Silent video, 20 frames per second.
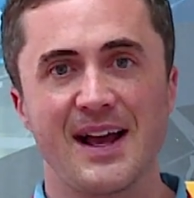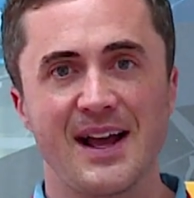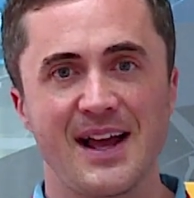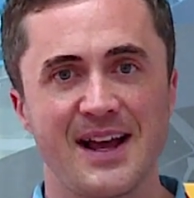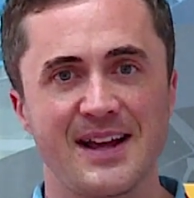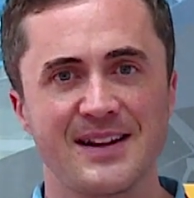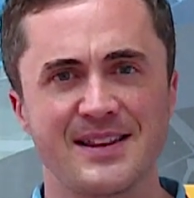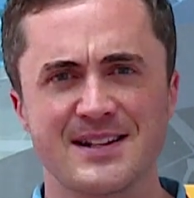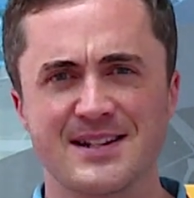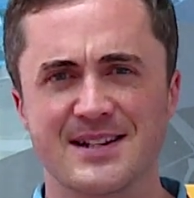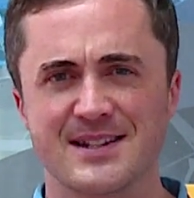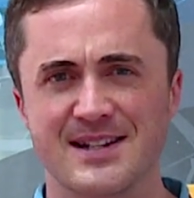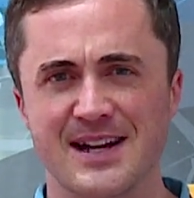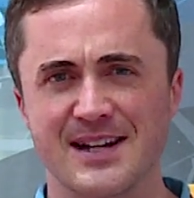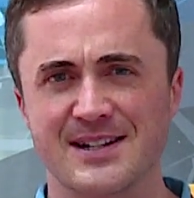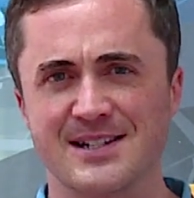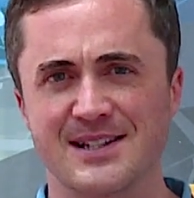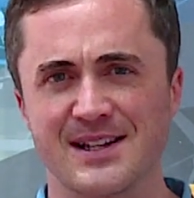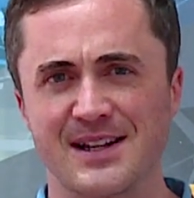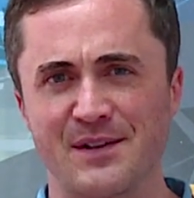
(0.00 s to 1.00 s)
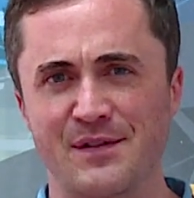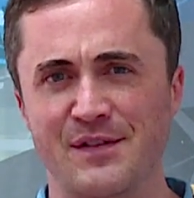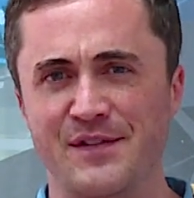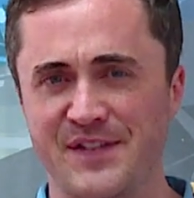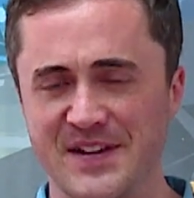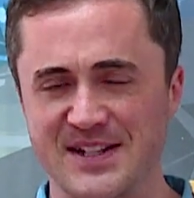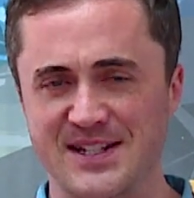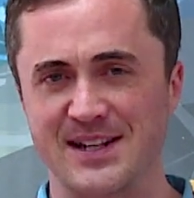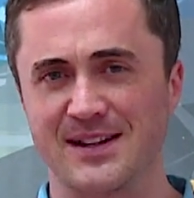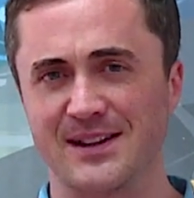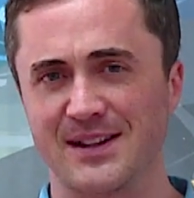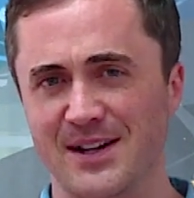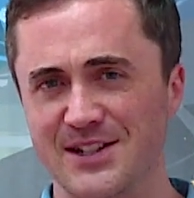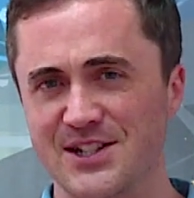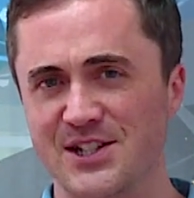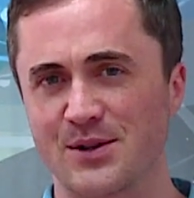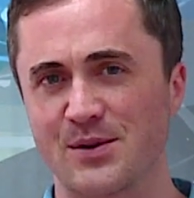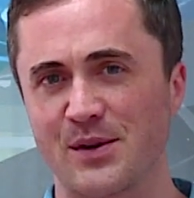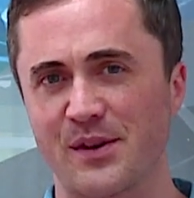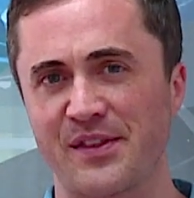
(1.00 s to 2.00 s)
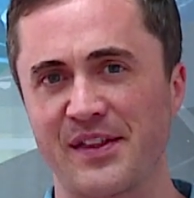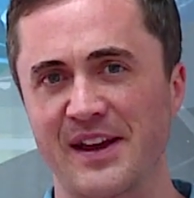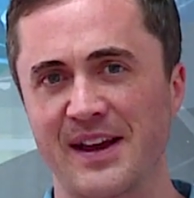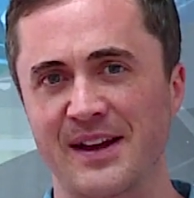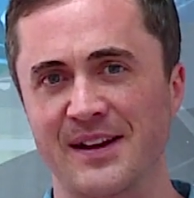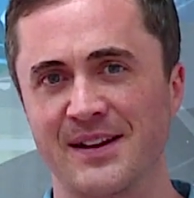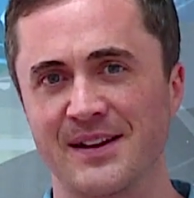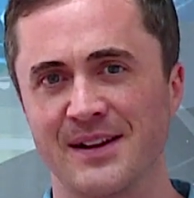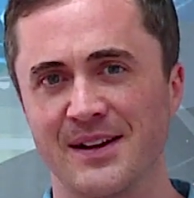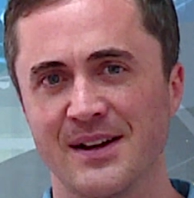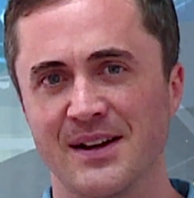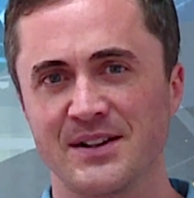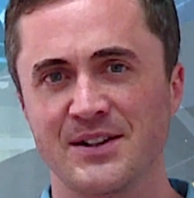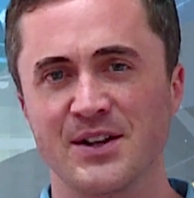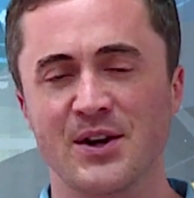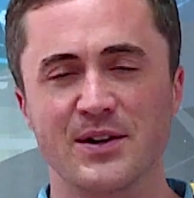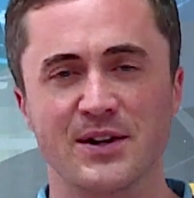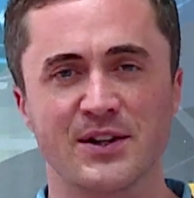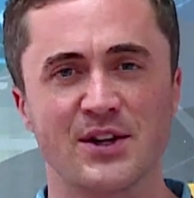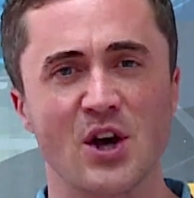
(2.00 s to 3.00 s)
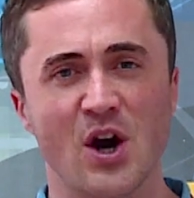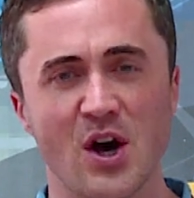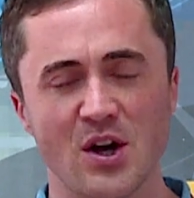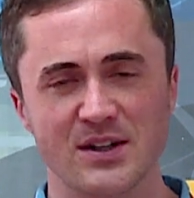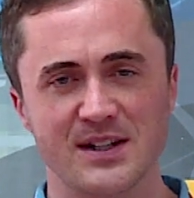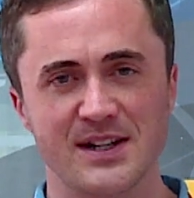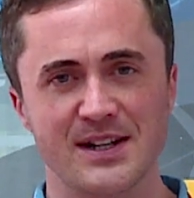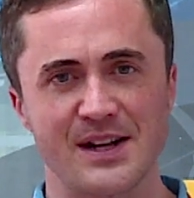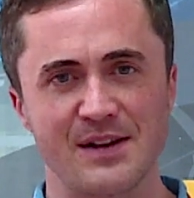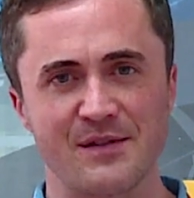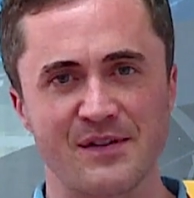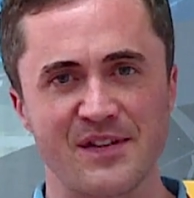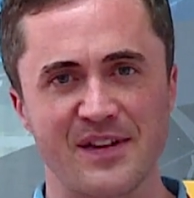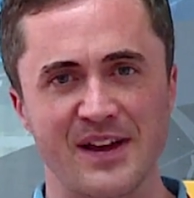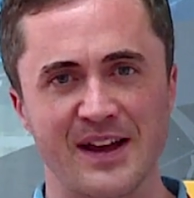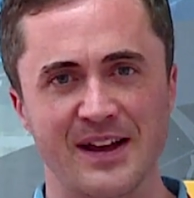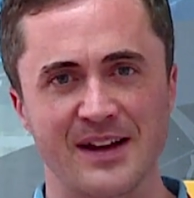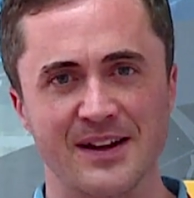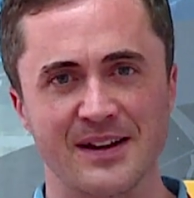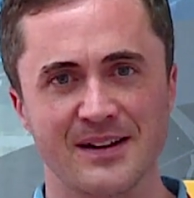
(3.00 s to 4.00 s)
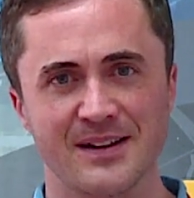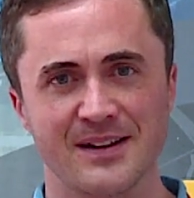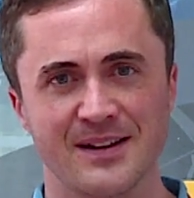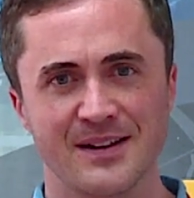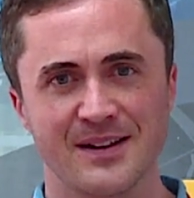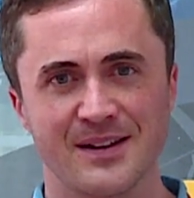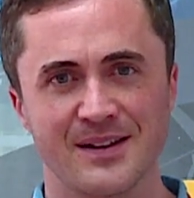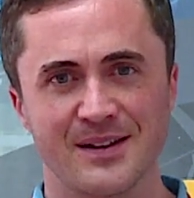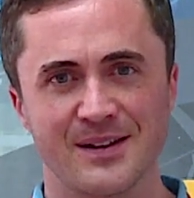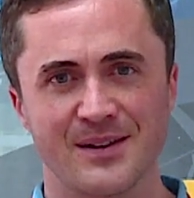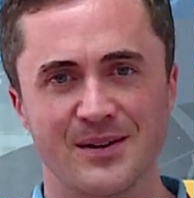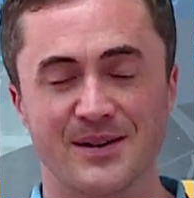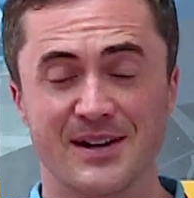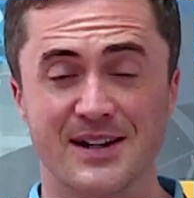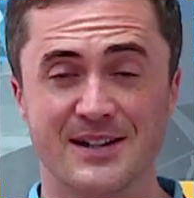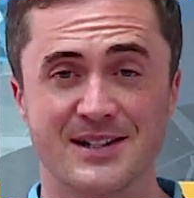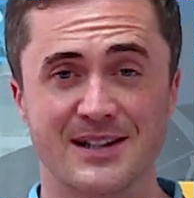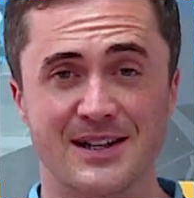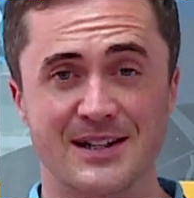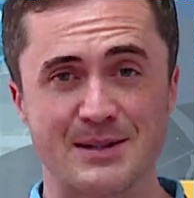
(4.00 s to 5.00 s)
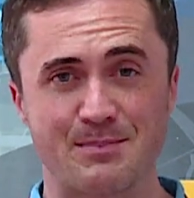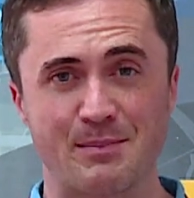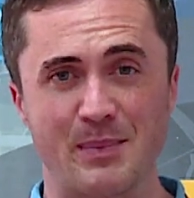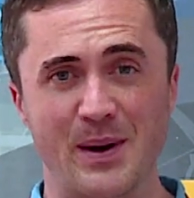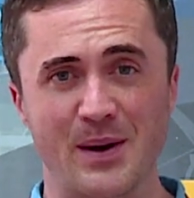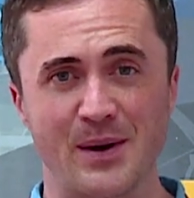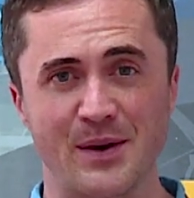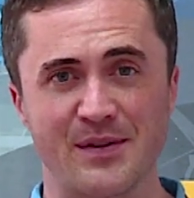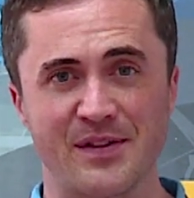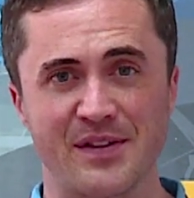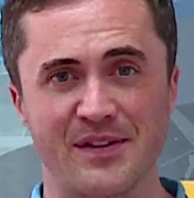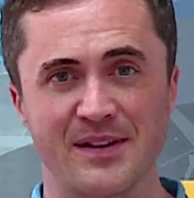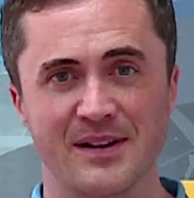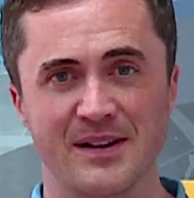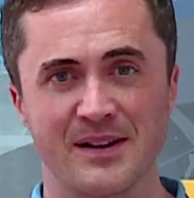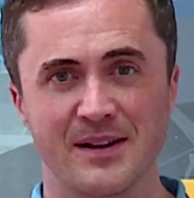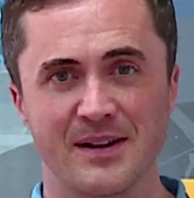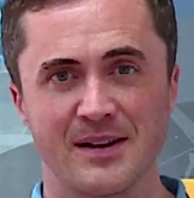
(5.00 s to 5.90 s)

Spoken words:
And this is actually a physiological thing, not a cognitive thing, or actually it's both.